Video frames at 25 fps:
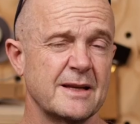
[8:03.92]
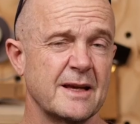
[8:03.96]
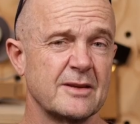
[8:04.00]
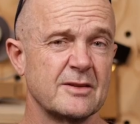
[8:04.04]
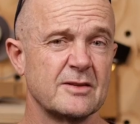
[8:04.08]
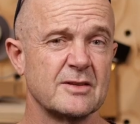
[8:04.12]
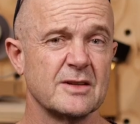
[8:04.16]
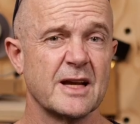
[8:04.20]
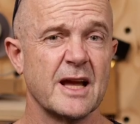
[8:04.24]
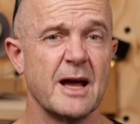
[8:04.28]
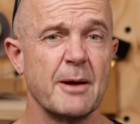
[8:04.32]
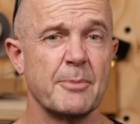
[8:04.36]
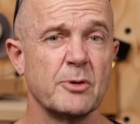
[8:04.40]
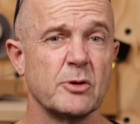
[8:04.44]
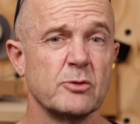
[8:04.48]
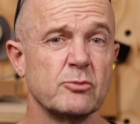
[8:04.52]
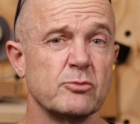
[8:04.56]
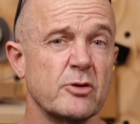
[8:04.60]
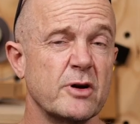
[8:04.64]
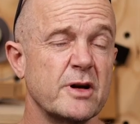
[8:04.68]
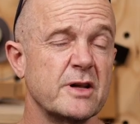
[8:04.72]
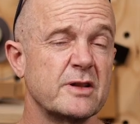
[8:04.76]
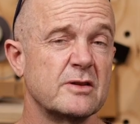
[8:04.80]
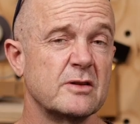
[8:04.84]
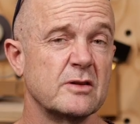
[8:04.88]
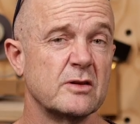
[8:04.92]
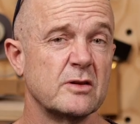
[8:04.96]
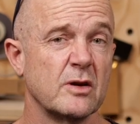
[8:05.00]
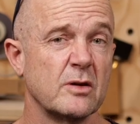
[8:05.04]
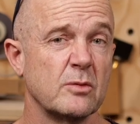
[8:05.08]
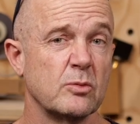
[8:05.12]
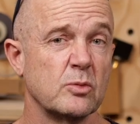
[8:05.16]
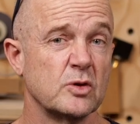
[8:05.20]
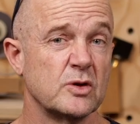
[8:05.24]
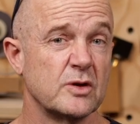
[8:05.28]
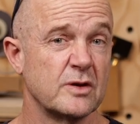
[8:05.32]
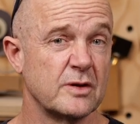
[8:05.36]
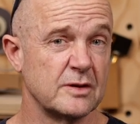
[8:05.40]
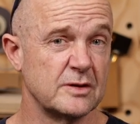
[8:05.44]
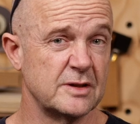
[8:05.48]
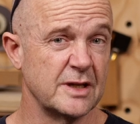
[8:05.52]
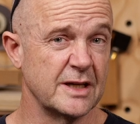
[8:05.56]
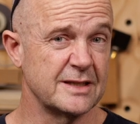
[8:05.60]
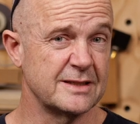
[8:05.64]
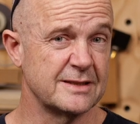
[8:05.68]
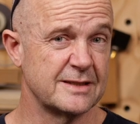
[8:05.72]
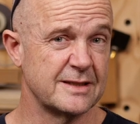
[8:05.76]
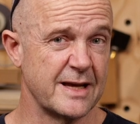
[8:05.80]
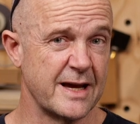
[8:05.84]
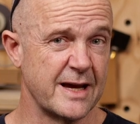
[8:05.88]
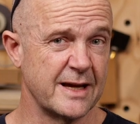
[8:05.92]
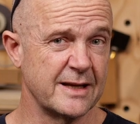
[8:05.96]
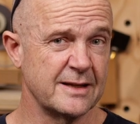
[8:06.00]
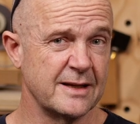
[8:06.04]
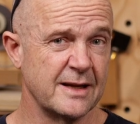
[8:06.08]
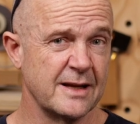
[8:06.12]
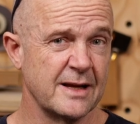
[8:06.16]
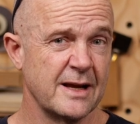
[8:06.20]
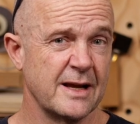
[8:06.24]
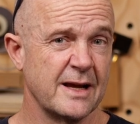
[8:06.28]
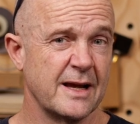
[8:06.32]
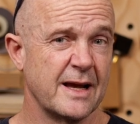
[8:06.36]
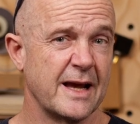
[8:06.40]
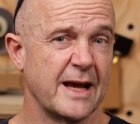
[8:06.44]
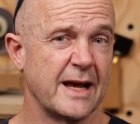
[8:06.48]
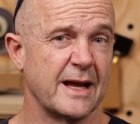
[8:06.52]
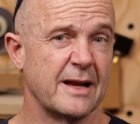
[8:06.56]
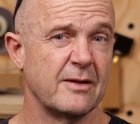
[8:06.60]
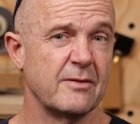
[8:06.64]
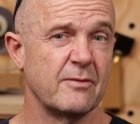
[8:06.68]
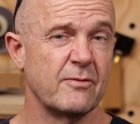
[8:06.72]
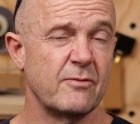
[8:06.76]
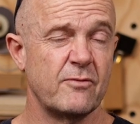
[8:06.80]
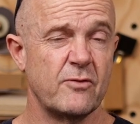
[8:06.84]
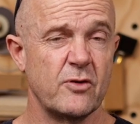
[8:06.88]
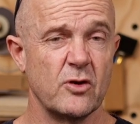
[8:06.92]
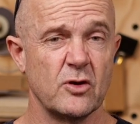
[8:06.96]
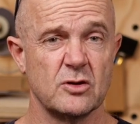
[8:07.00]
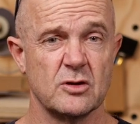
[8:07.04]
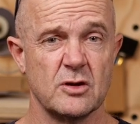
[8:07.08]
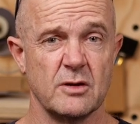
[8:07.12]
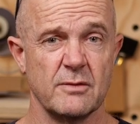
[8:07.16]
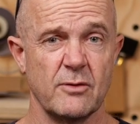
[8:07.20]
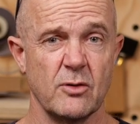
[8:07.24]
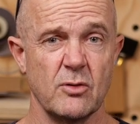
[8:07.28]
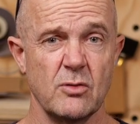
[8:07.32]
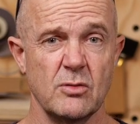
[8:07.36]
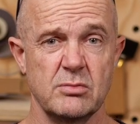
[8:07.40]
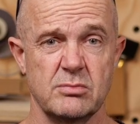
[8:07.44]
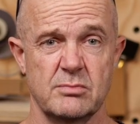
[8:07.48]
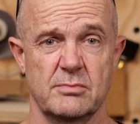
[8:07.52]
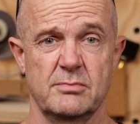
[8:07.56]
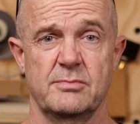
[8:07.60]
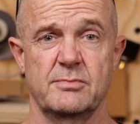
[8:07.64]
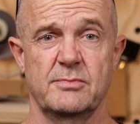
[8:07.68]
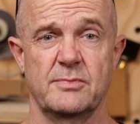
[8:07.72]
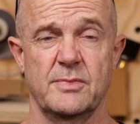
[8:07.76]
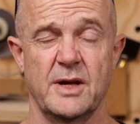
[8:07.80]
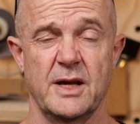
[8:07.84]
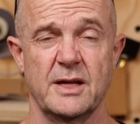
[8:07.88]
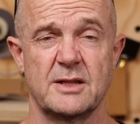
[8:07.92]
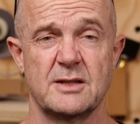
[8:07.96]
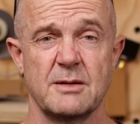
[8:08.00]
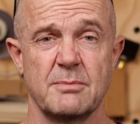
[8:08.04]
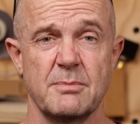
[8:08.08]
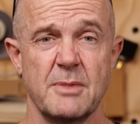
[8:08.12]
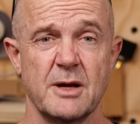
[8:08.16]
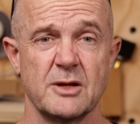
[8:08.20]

Now there's a couple of reasons I would suggest that, and first of all, it's a